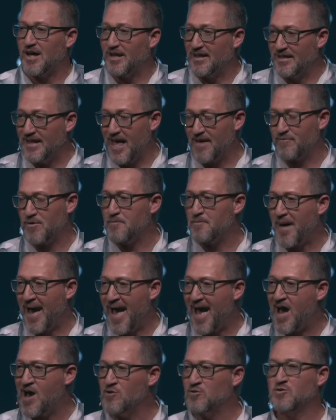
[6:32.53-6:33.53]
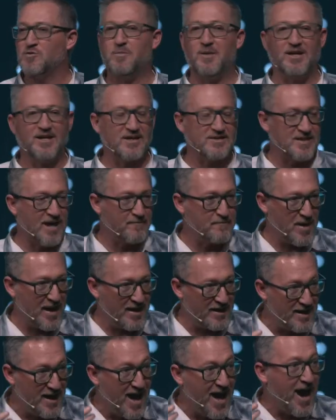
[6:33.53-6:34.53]
11 pounds because I've
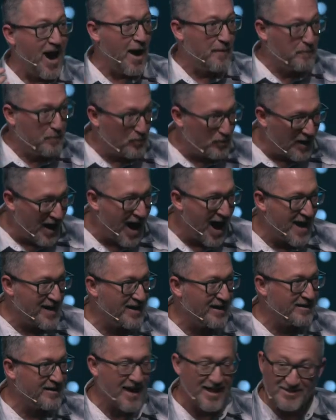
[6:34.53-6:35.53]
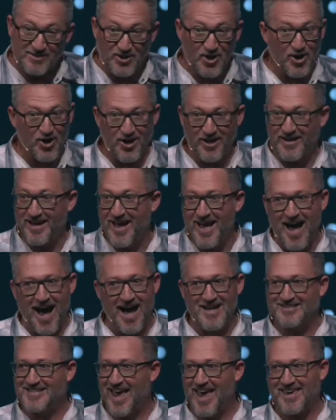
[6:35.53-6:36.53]
been applying. That's good.
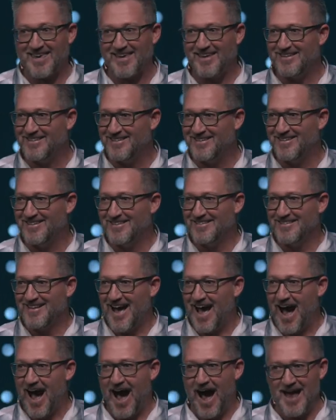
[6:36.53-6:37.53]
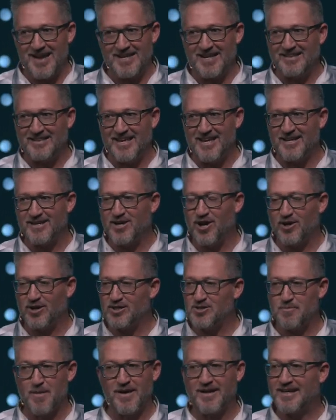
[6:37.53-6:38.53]
I'll take it. I need the
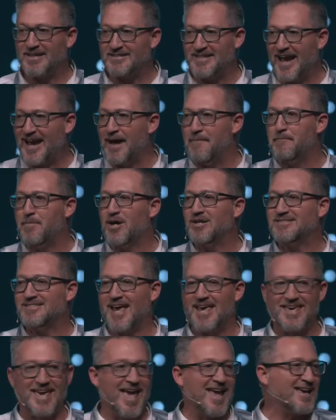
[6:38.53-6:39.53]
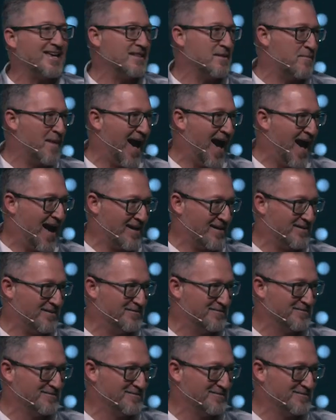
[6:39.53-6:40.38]
encouragement because I got birthday cake in the back.